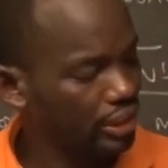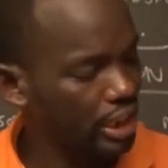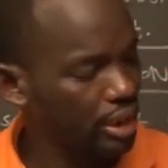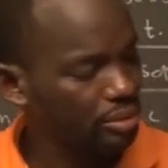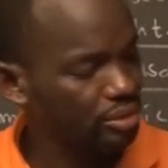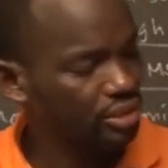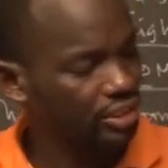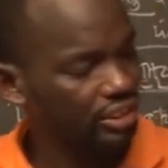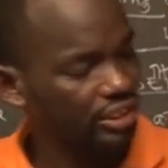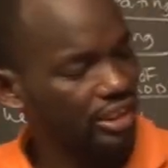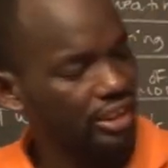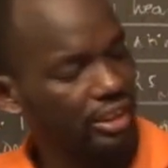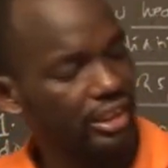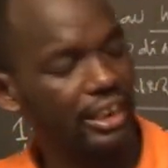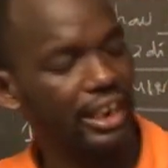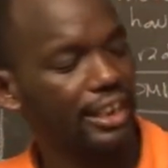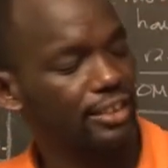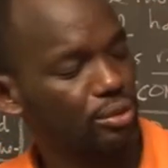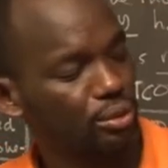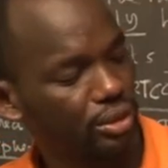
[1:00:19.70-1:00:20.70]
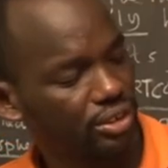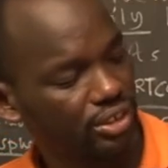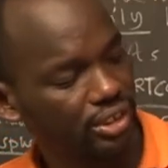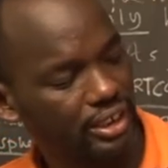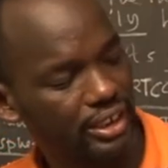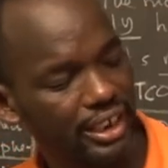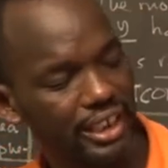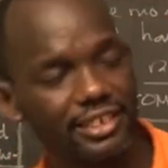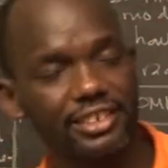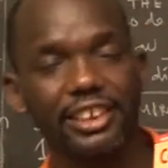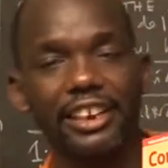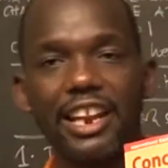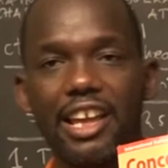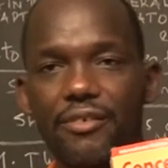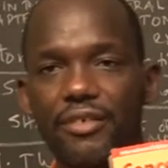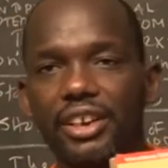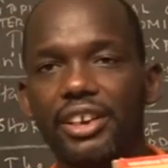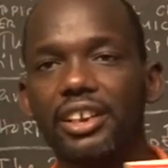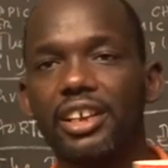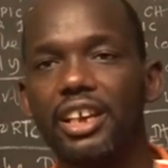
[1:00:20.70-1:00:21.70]
Chemistry, Class forty, Class
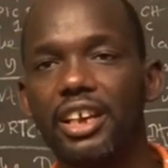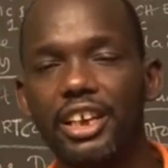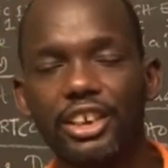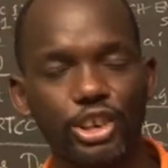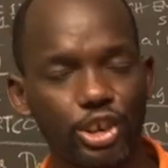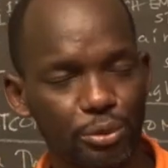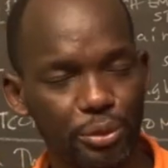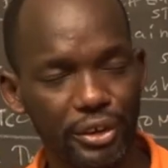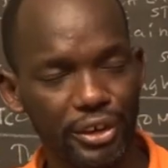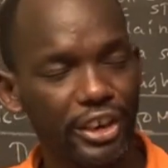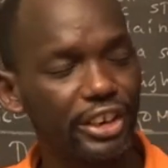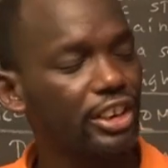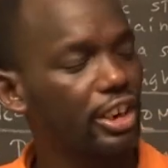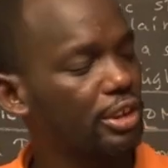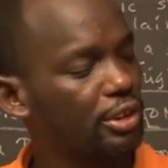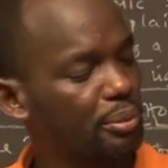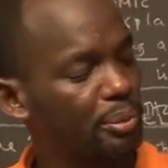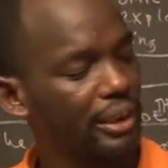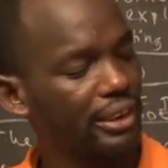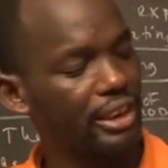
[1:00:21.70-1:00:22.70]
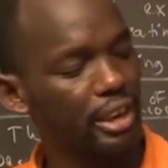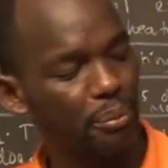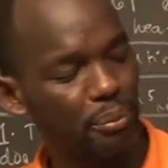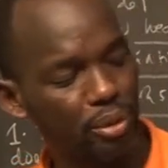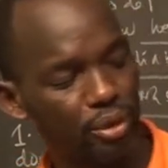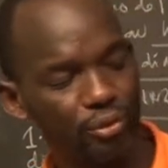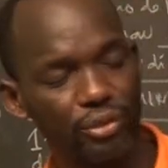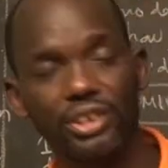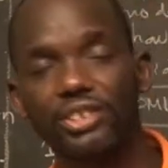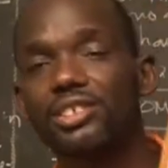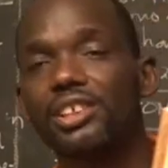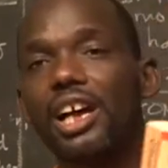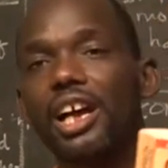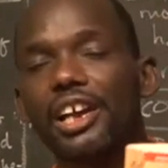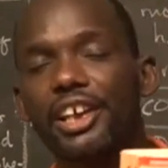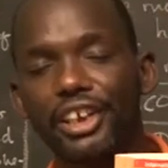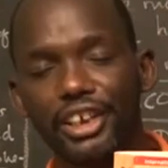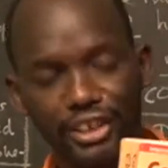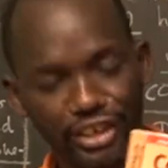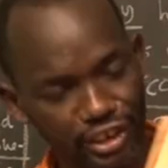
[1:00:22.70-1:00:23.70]
eleven. It has been written by the professor
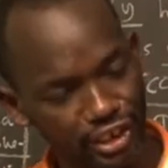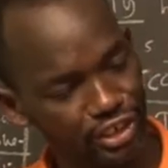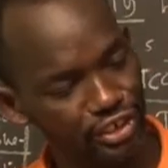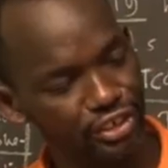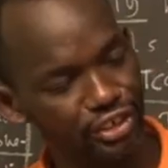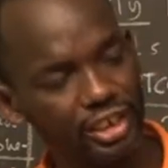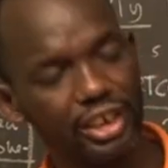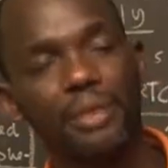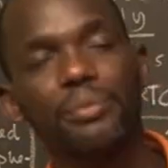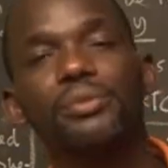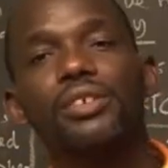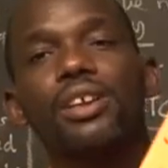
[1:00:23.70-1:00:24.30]
in India.